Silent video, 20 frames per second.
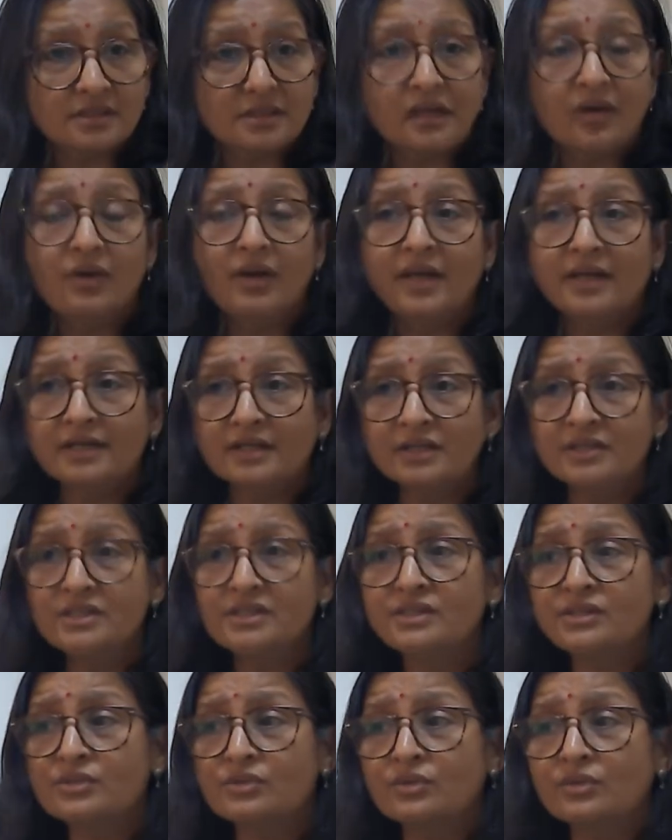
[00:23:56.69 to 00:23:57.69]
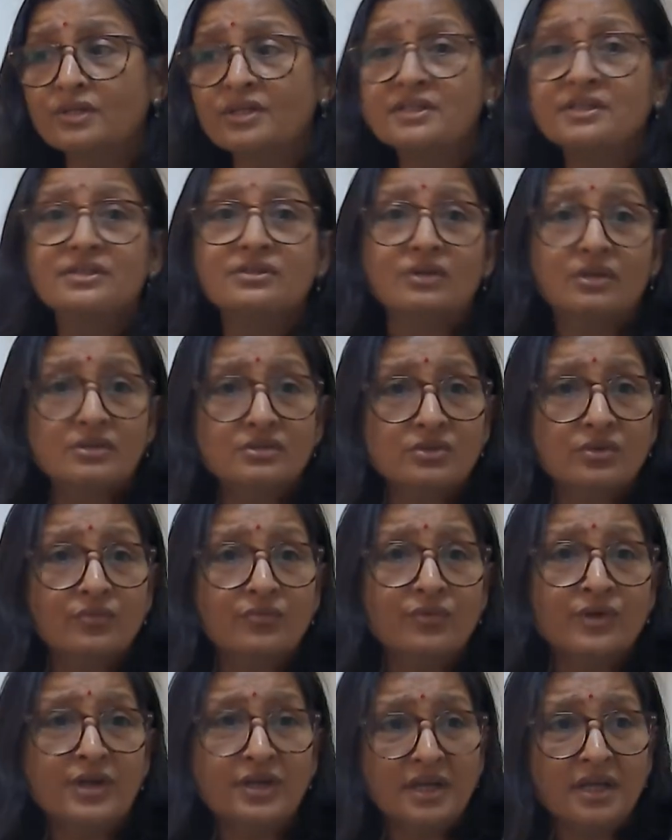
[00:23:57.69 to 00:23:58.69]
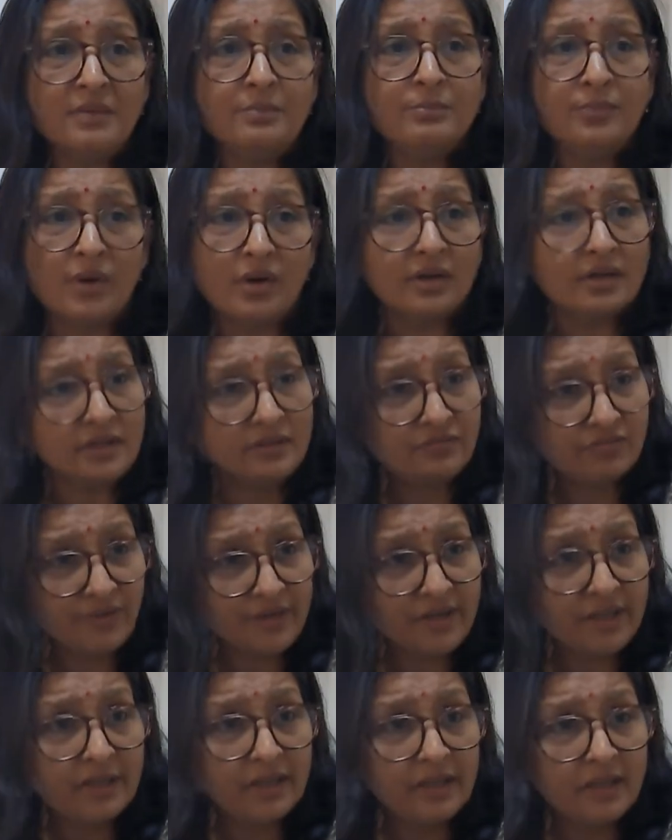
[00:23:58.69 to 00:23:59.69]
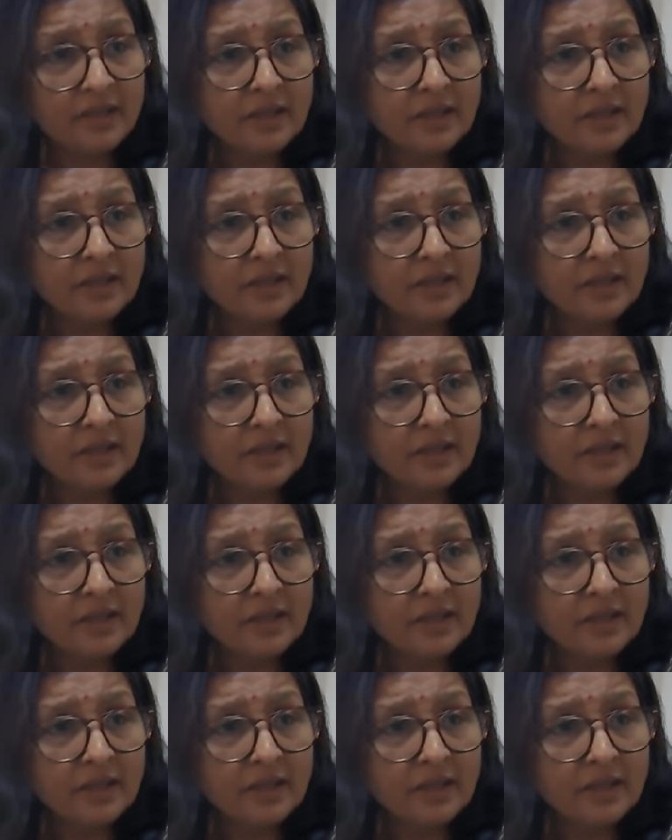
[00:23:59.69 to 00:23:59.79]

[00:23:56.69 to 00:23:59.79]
Now energy storage is also a very important field,